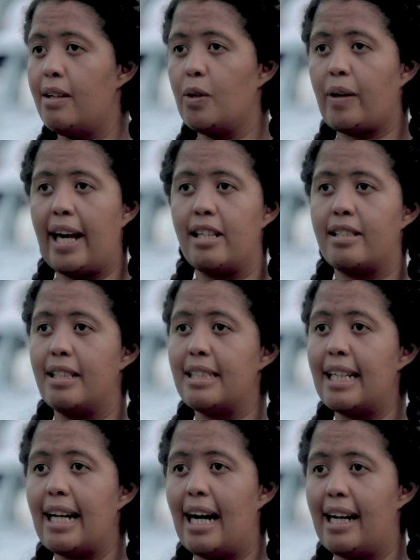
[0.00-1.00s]
locations
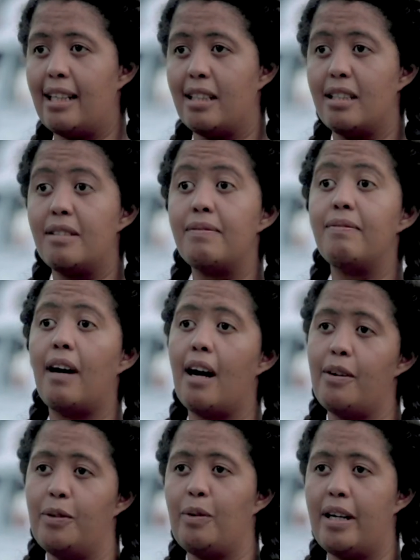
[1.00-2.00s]
and islands
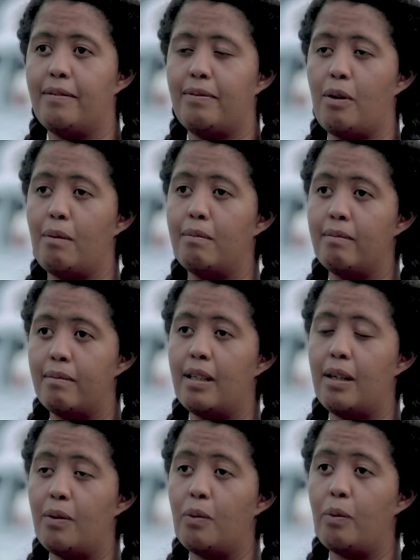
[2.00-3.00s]
far away from
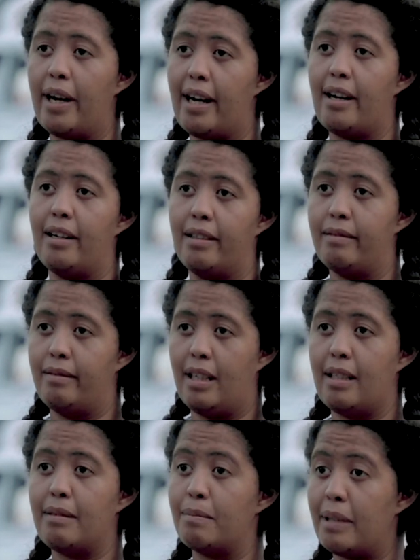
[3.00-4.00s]
where
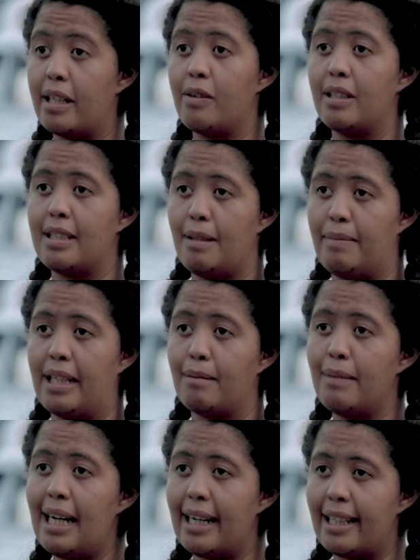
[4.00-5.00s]
minerals are
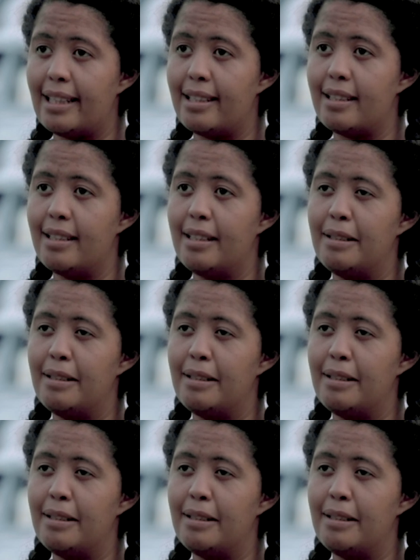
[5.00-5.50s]
being mined.